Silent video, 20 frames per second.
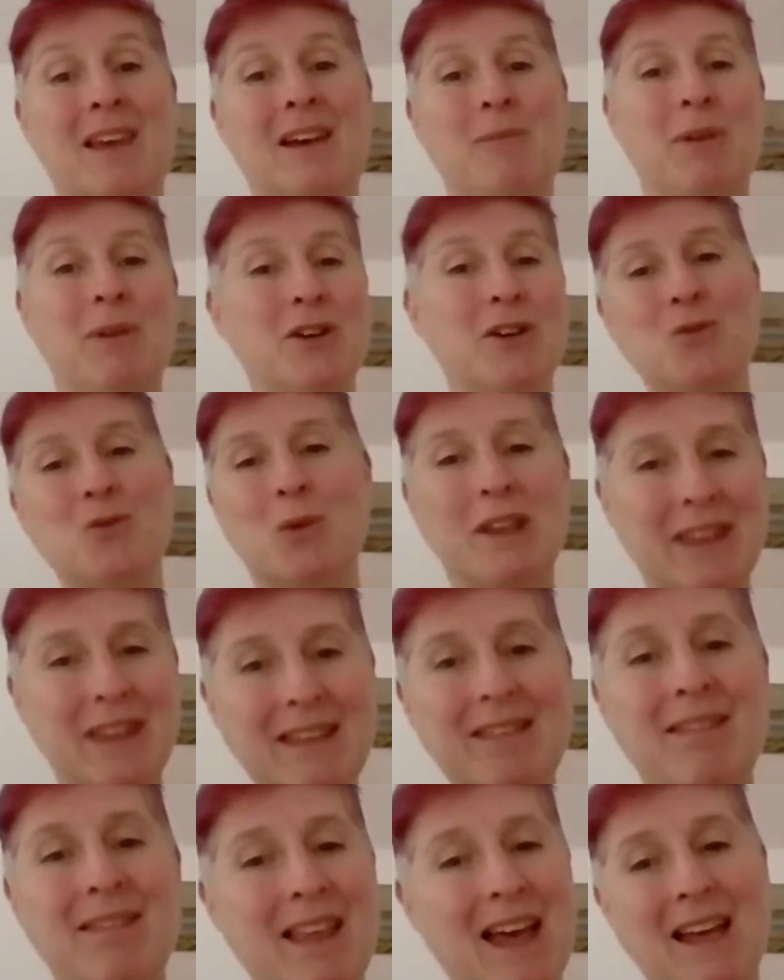because
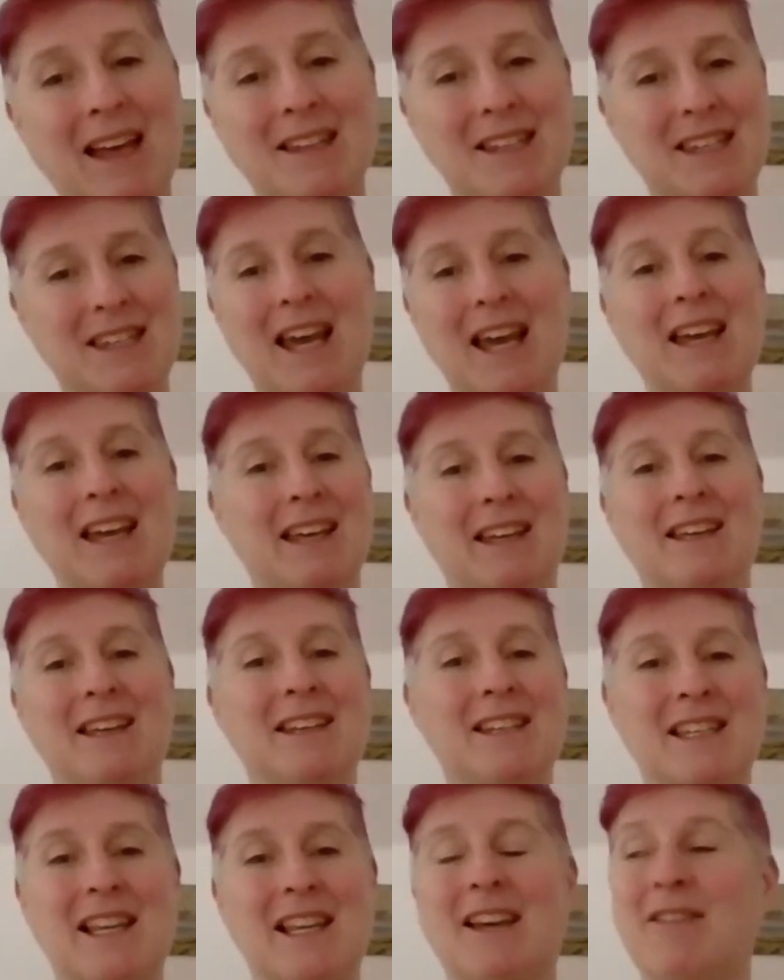within that state
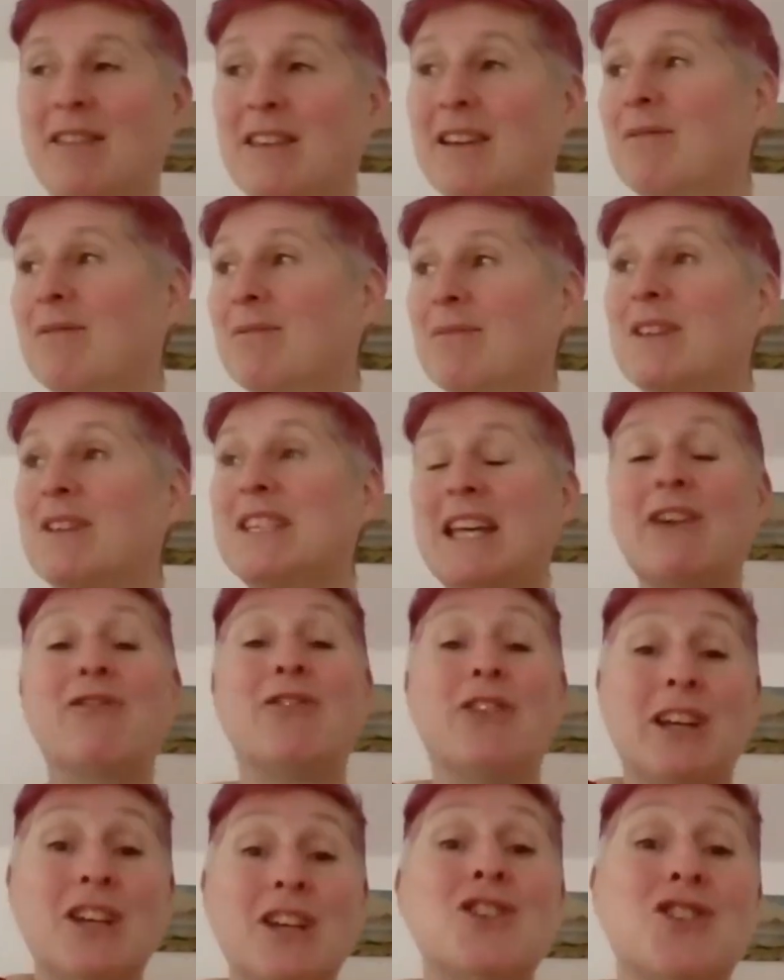it's like the, the
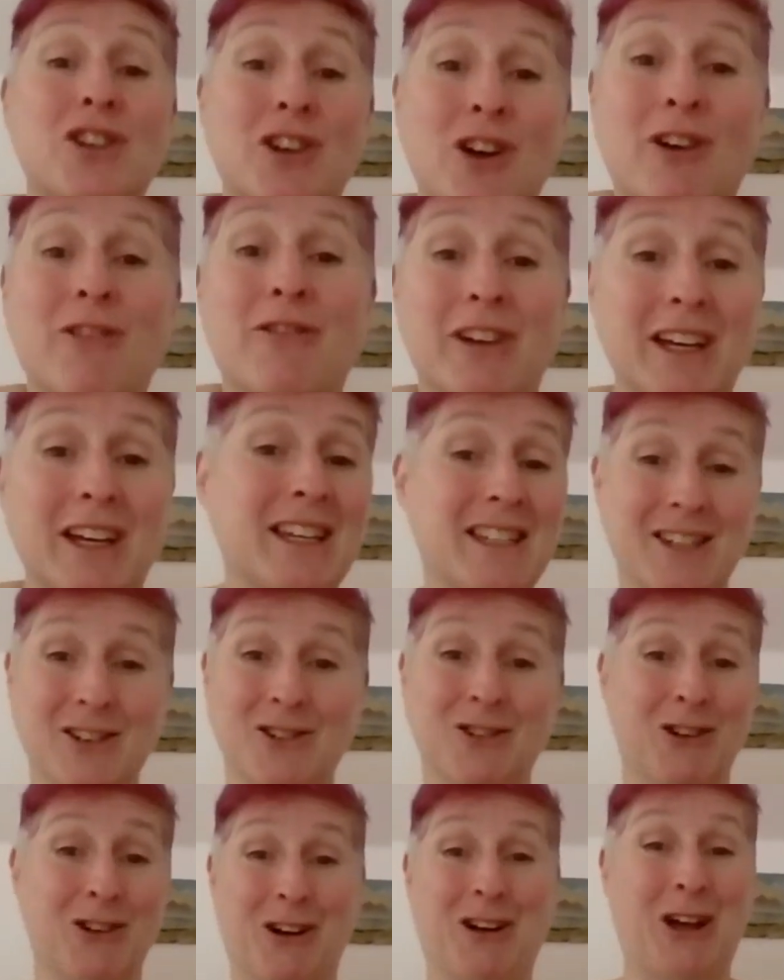definition of it is
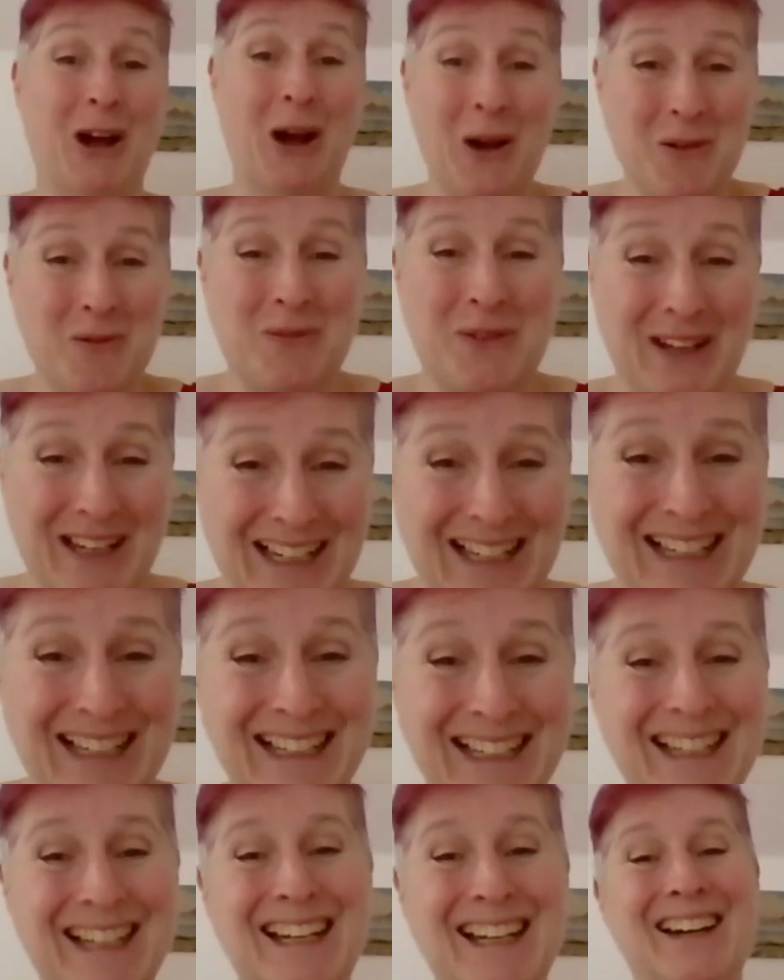you're not coping
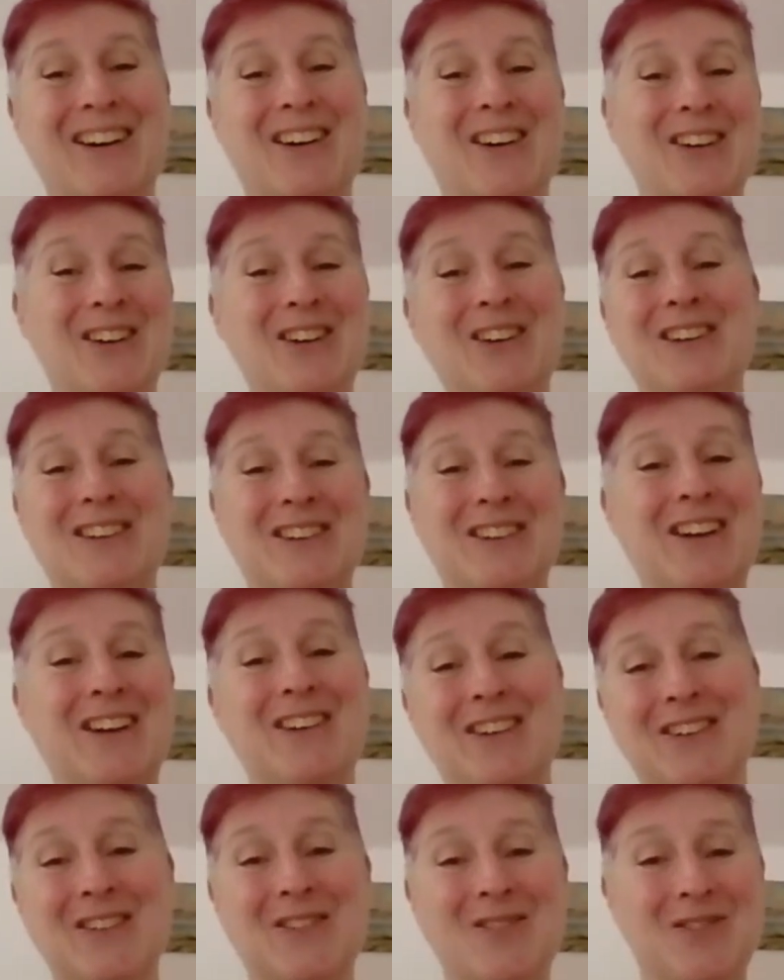or you're you know
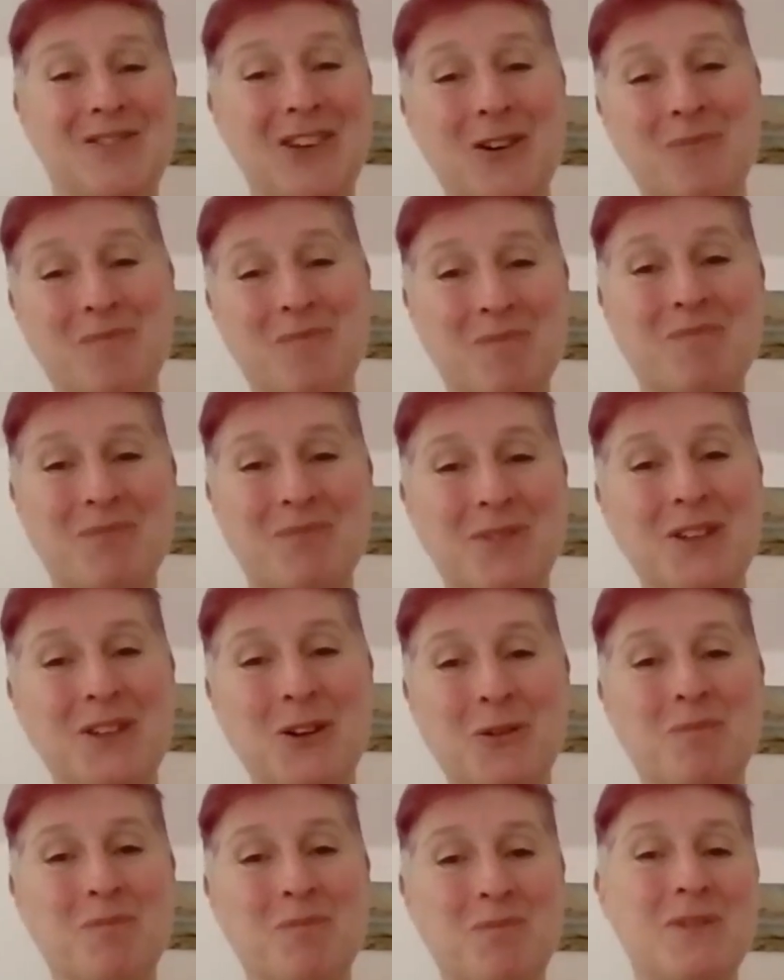your your
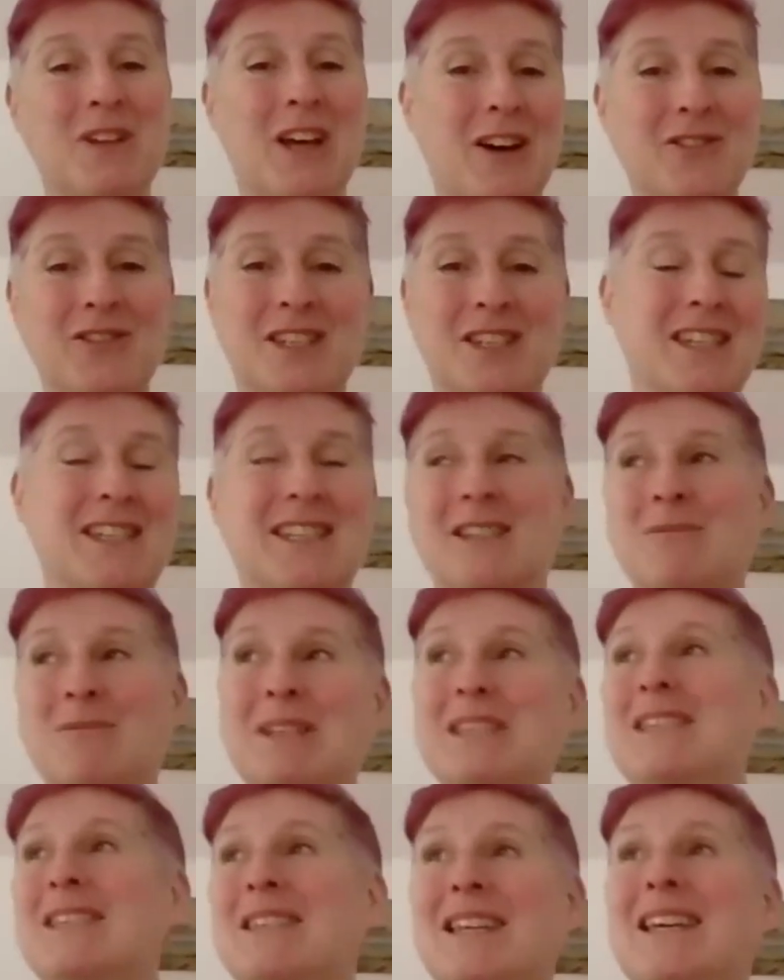your nervous system
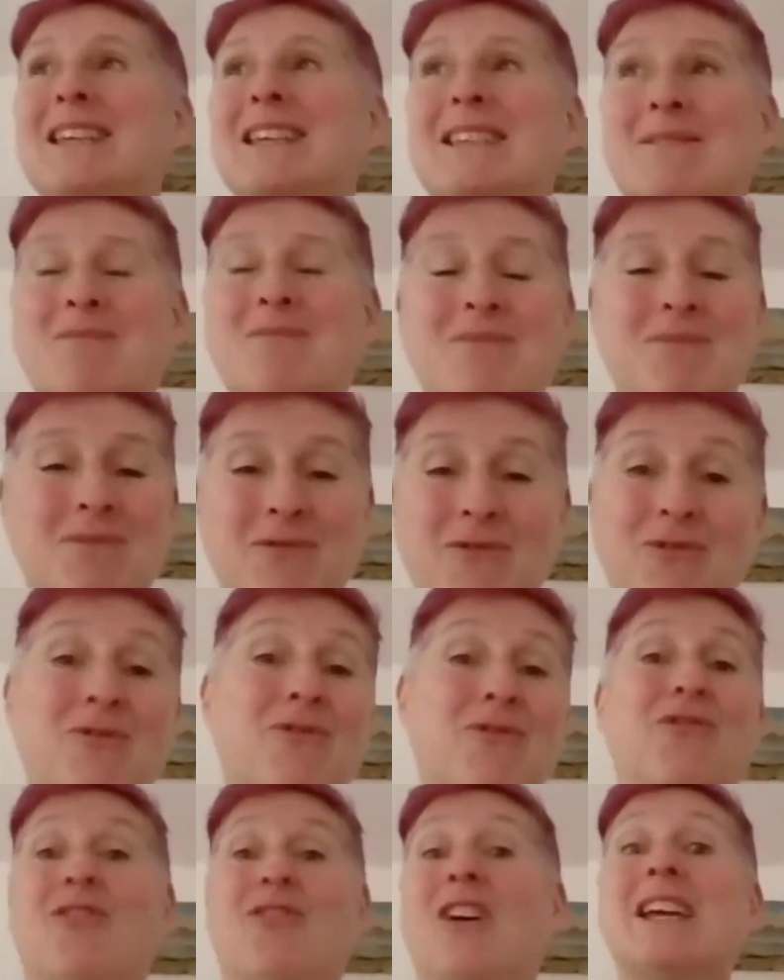is is
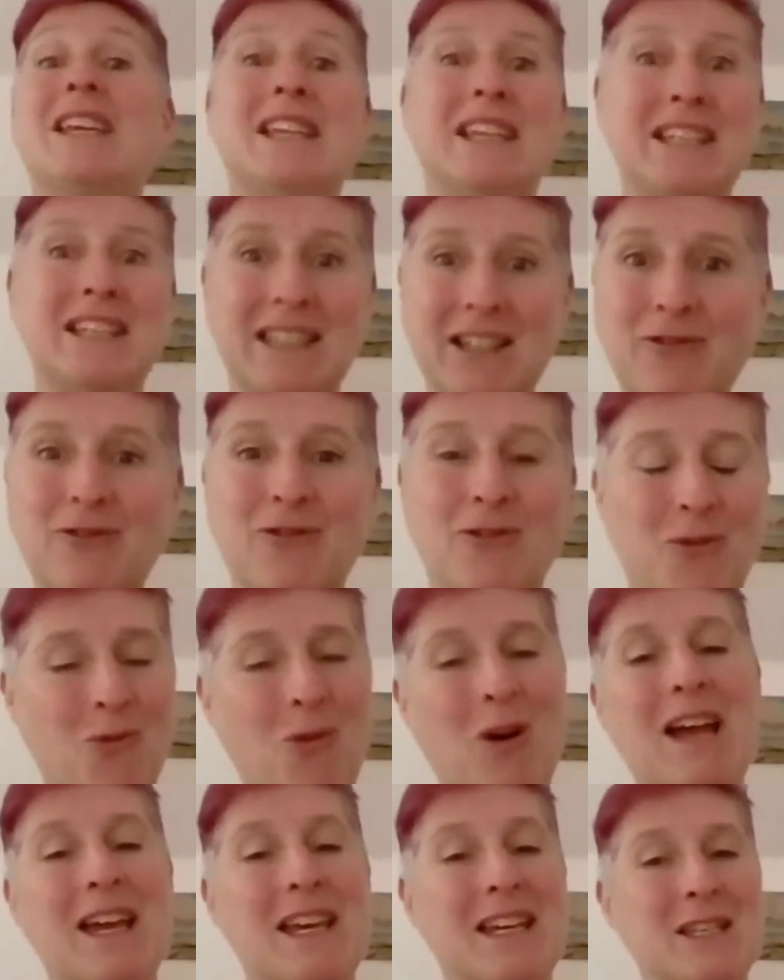finding different
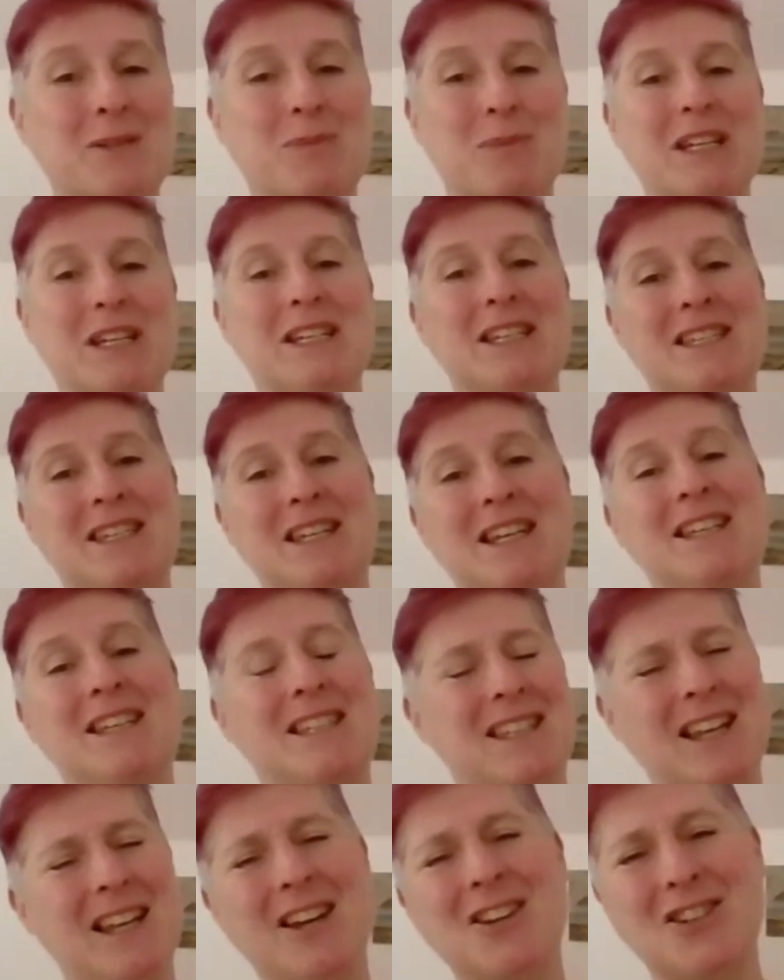ways but it's
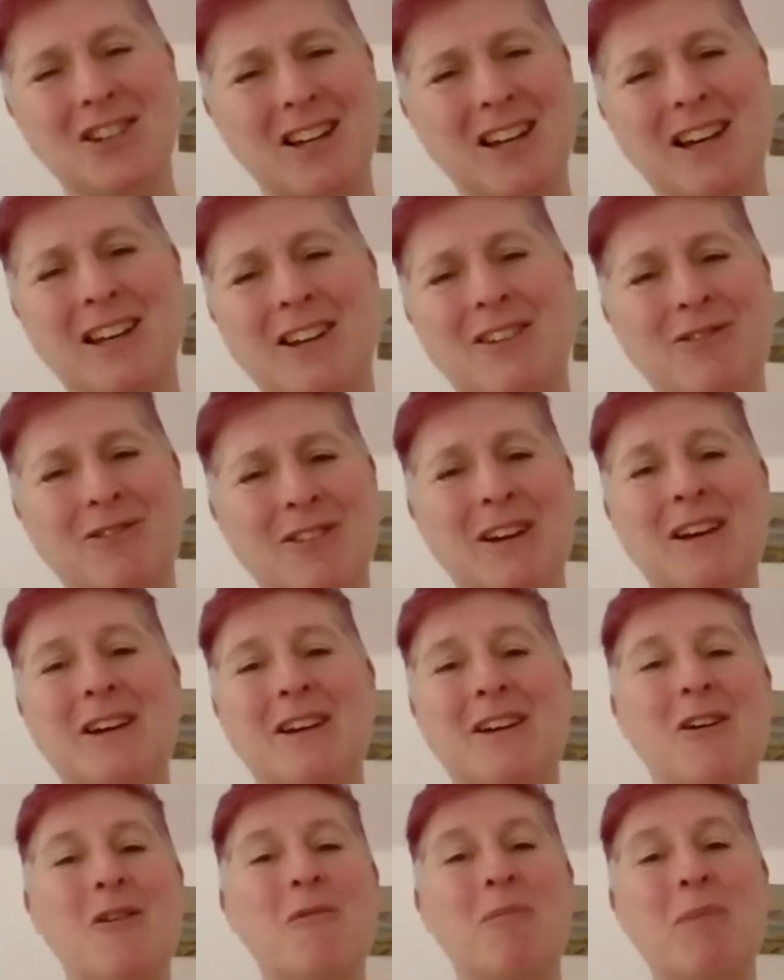it's such a kind of
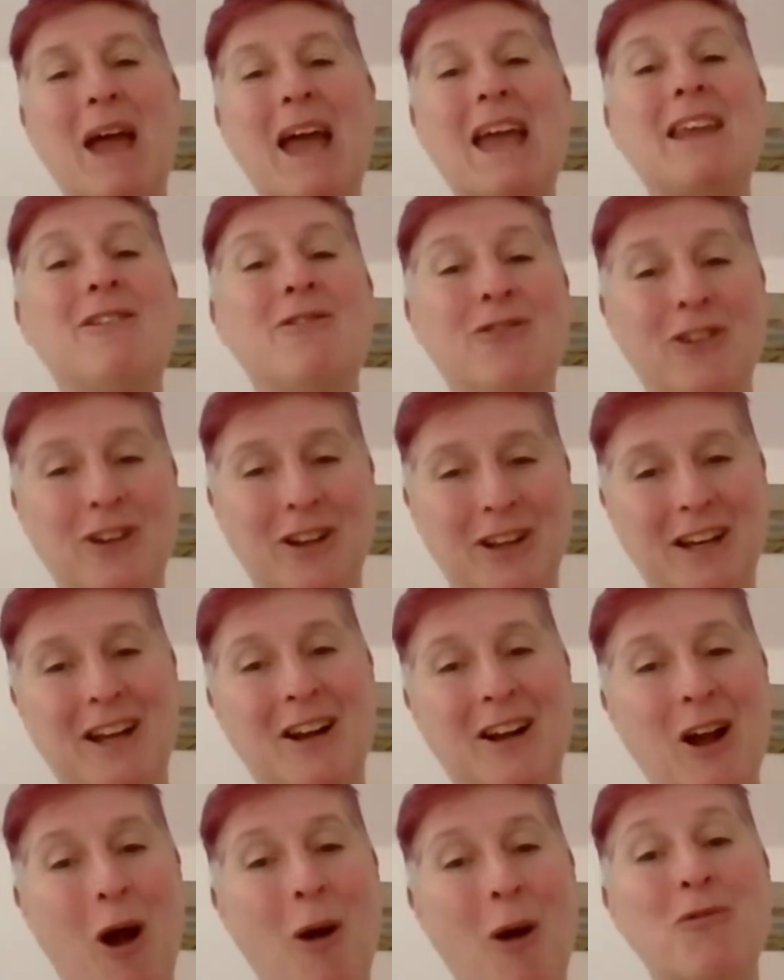painful and
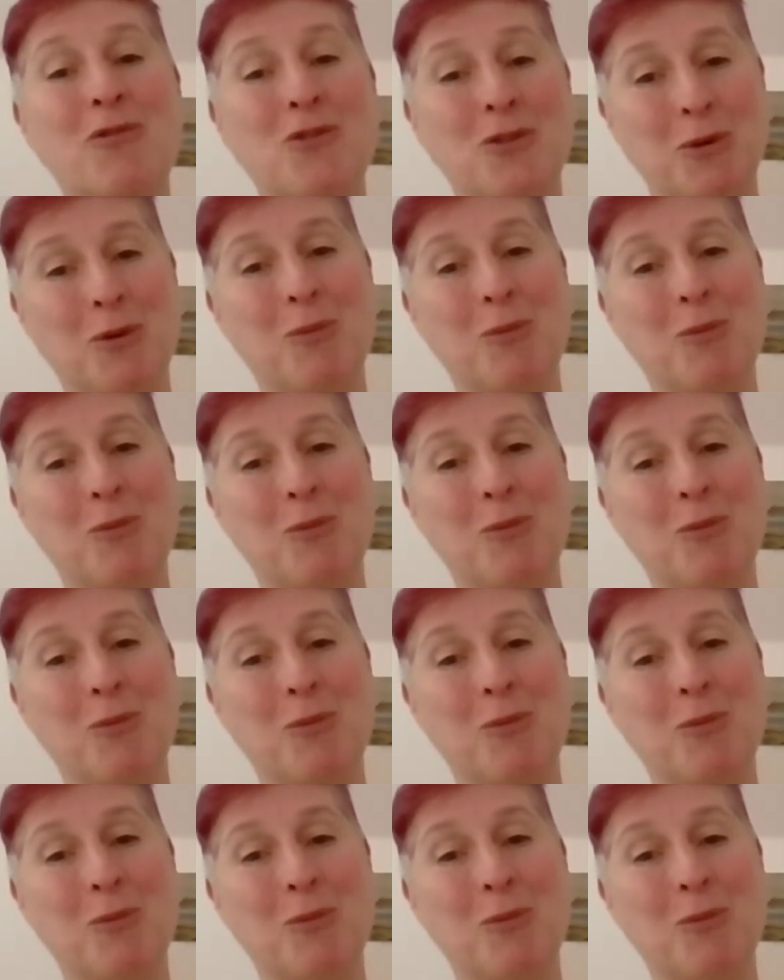uncomfortable